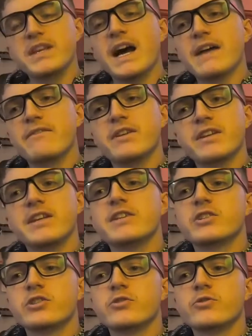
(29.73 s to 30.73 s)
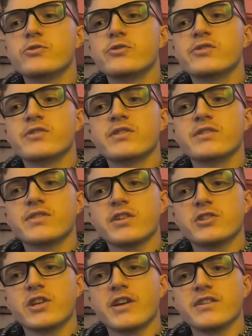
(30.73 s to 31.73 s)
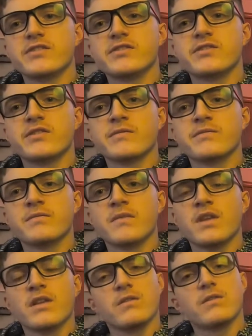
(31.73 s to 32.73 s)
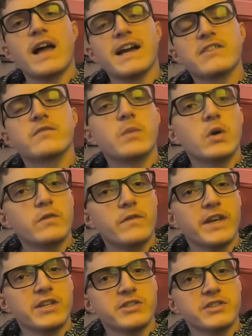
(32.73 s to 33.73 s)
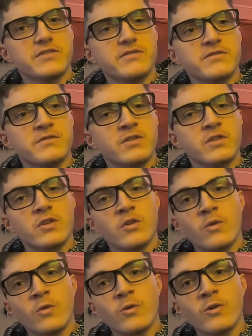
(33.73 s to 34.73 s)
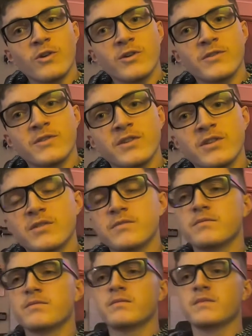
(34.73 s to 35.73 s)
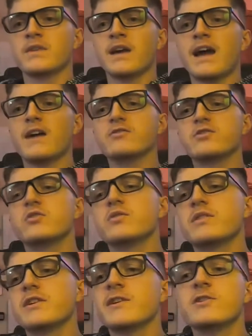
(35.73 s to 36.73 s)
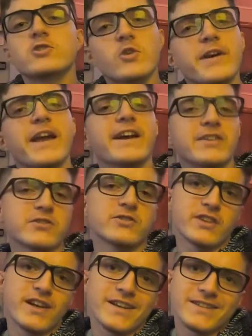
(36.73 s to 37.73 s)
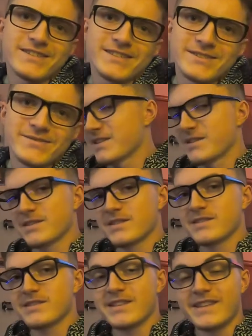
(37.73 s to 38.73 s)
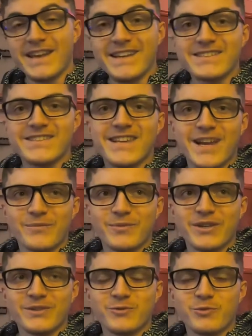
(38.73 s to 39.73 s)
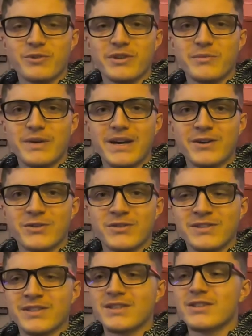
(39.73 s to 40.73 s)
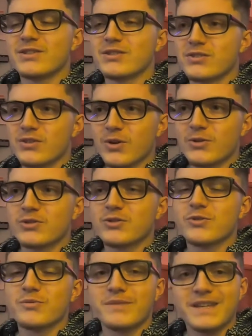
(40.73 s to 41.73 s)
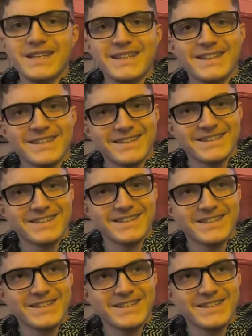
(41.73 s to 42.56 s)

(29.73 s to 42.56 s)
dive into issues such as lack of motivation or how to enjoy exercise. Today's segment will be about social media.